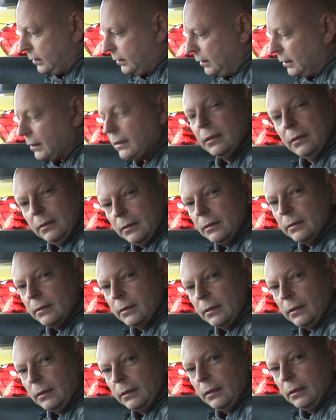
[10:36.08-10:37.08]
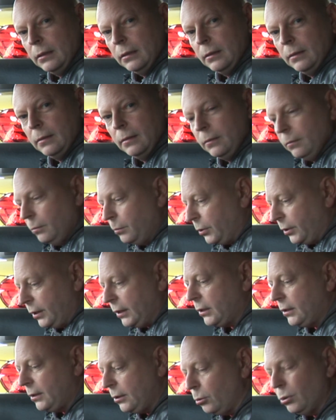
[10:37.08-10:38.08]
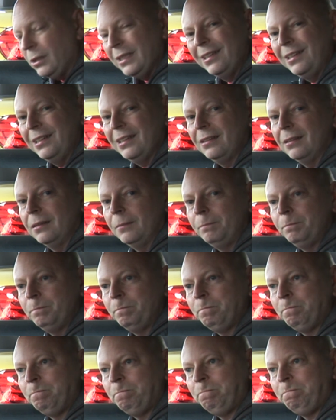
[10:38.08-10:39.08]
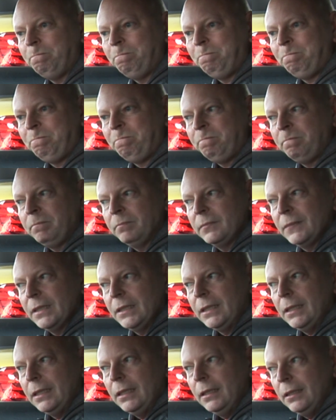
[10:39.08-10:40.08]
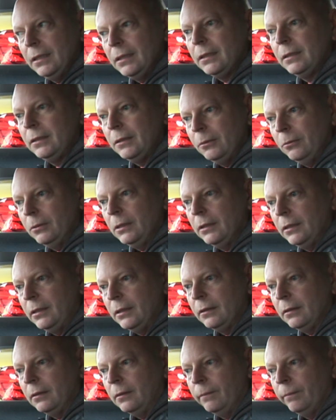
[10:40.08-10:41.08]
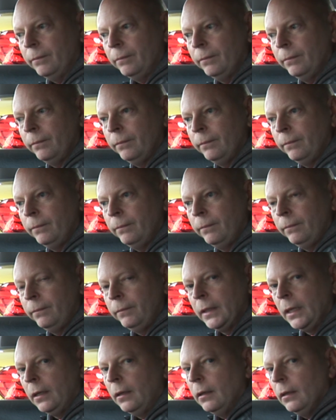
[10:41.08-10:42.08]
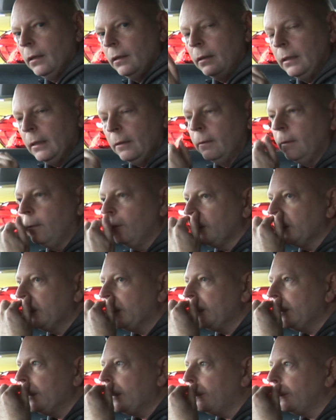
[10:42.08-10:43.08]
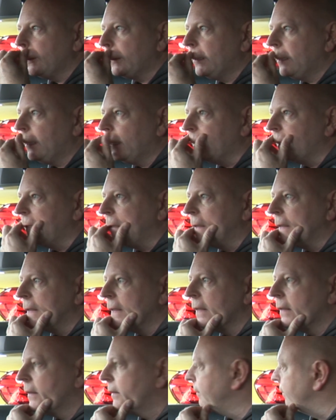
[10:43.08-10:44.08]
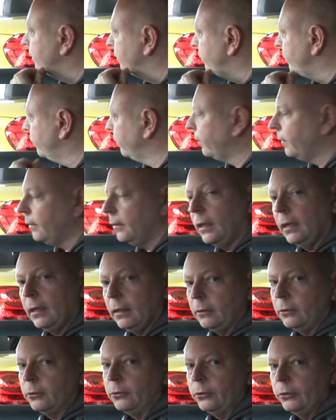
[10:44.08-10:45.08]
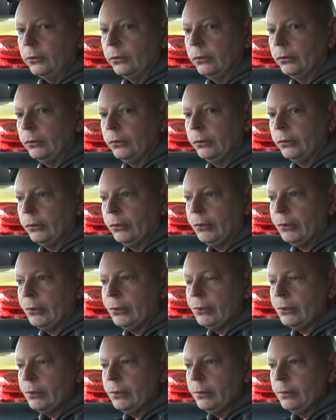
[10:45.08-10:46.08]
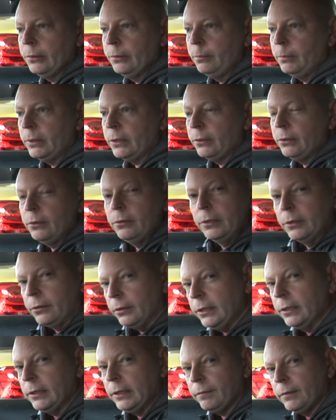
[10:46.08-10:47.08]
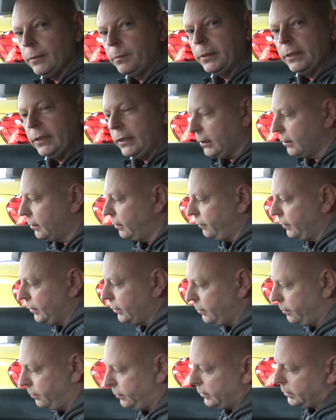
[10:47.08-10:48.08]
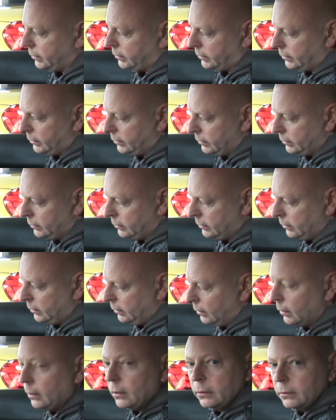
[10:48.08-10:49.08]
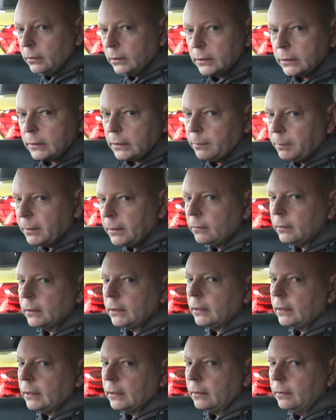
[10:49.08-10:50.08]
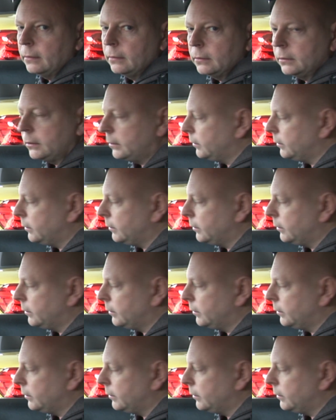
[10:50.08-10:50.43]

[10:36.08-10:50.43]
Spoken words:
it's the little things, but it's too clinical. It is too clinical. Now the looks on the outside are good, but I don't agree you'd have to pay extra for some things. So I'll step outside